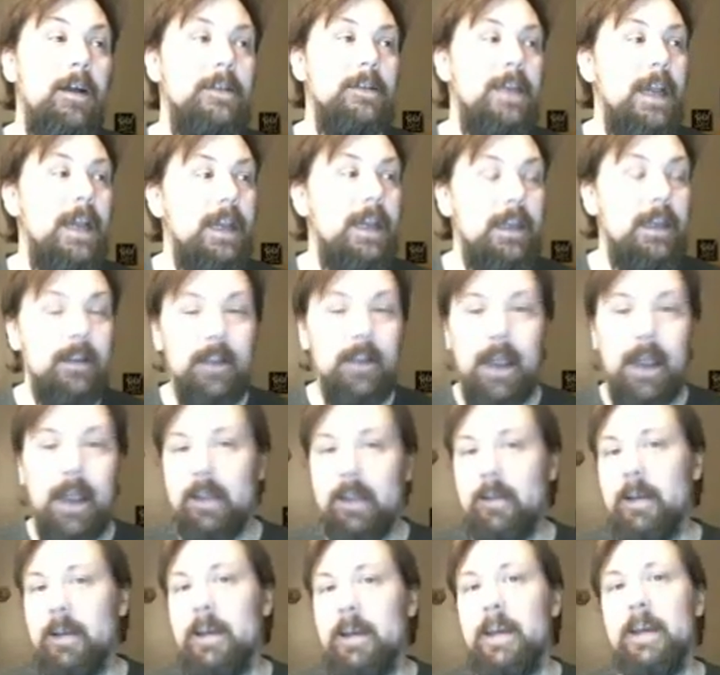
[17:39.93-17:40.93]
take it
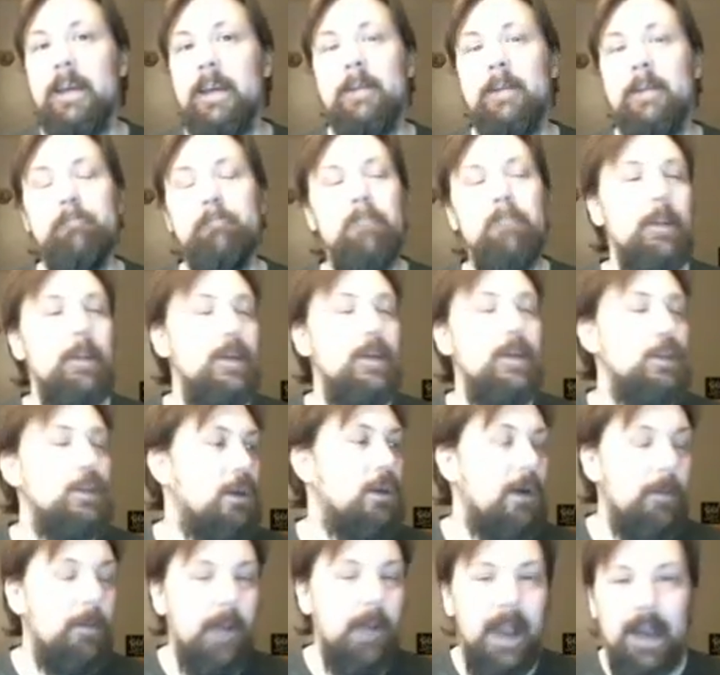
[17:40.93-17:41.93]
lightly, maybe
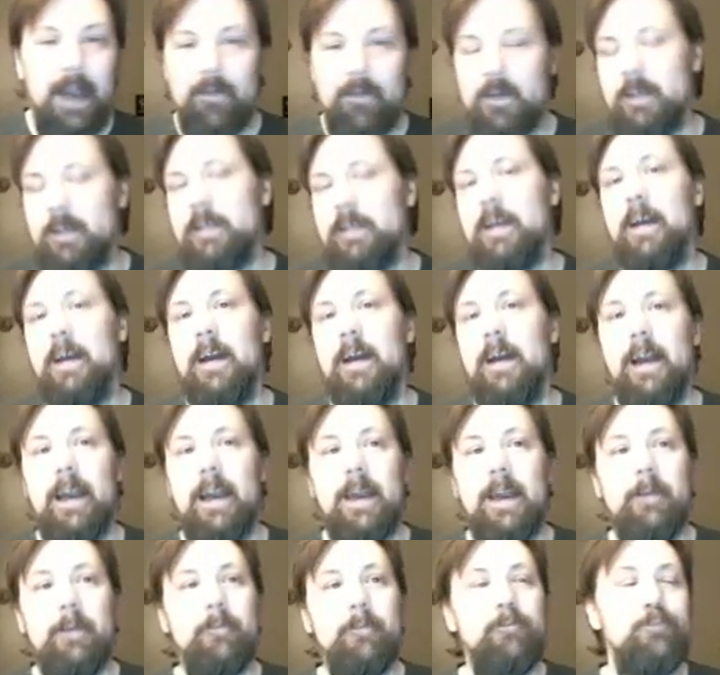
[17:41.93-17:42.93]
show up half the
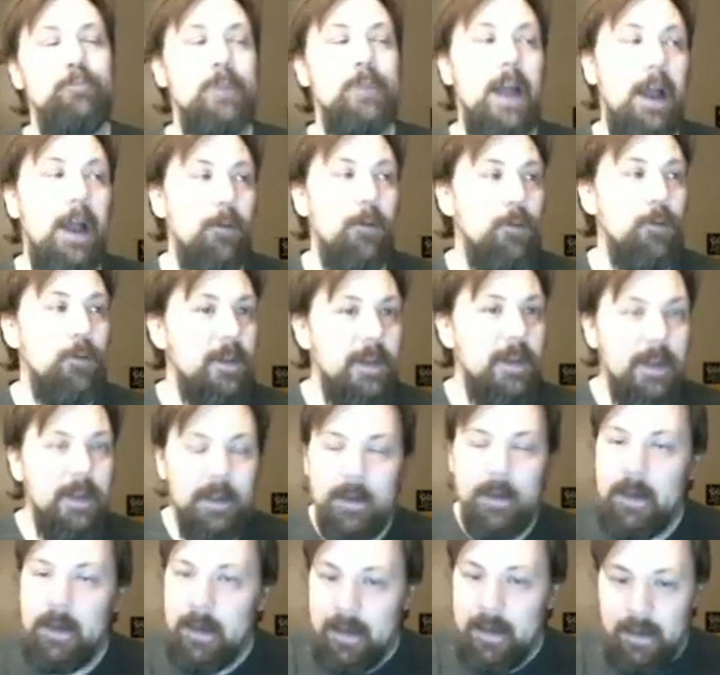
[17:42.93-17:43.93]
time, not
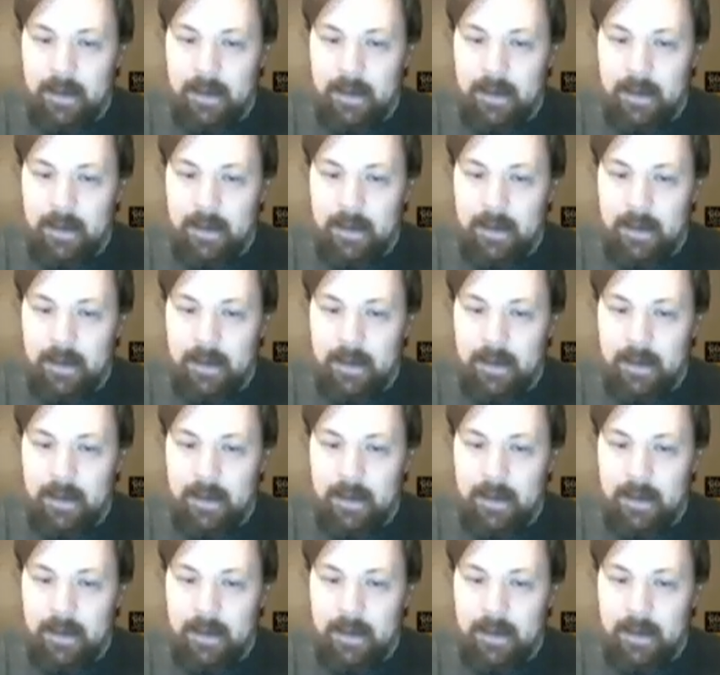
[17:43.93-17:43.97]
really,